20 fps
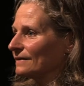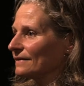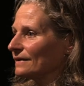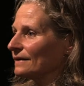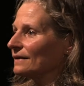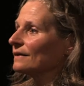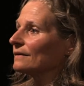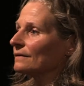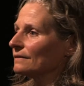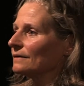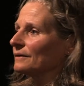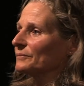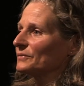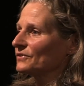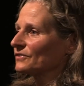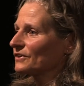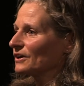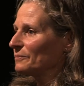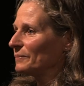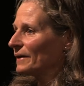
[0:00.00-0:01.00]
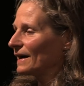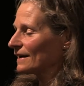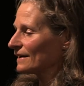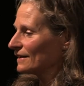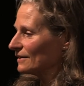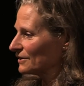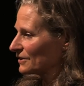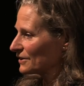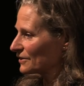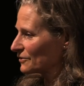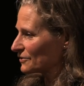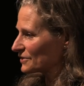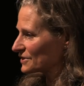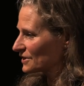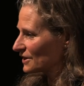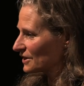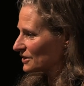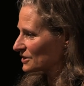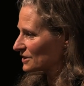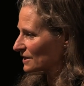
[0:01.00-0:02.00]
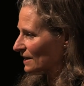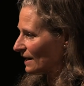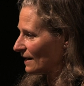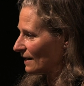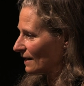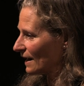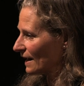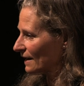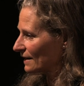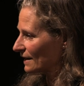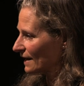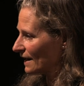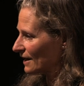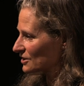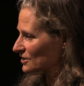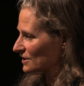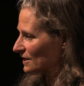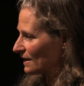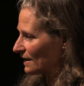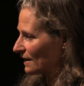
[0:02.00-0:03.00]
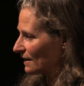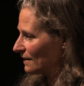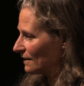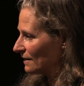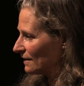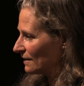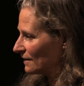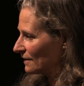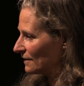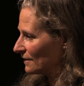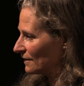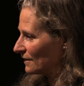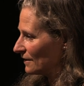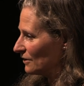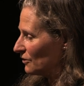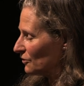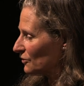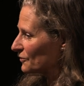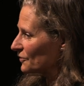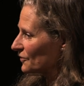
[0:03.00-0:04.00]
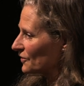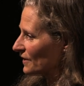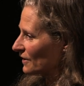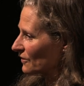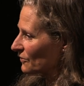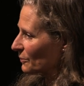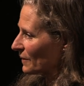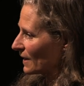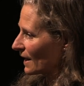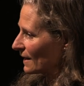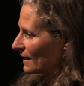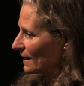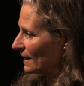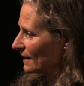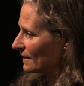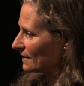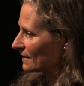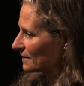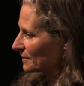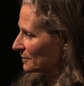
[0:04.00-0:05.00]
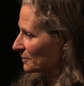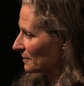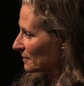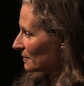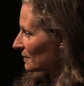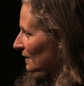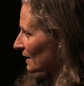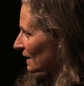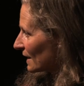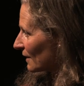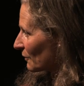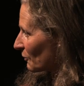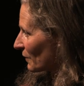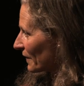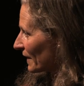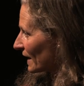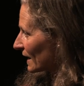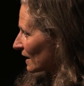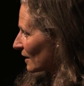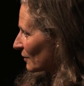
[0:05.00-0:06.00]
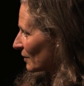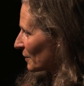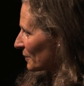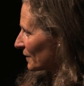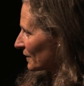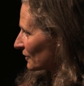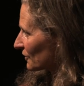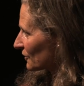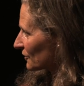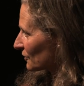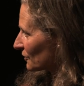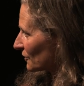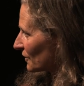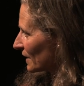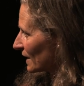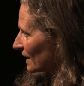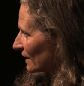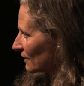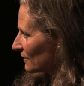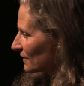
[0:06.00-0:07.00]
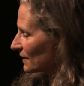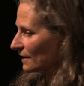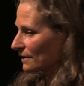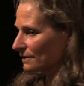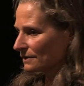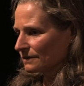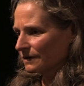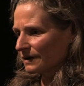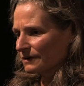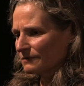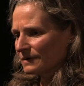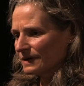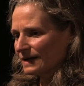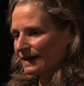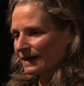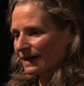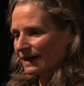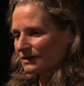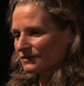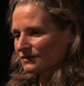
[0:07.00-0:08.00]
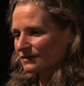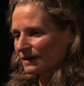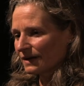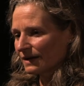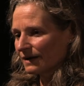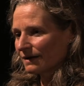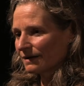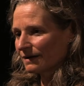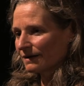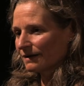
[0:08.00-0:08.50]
thinking, oh, I must go back and look at the research again, I can actually look for things when I need them and when they come up in the story and you think, oh, I really actually,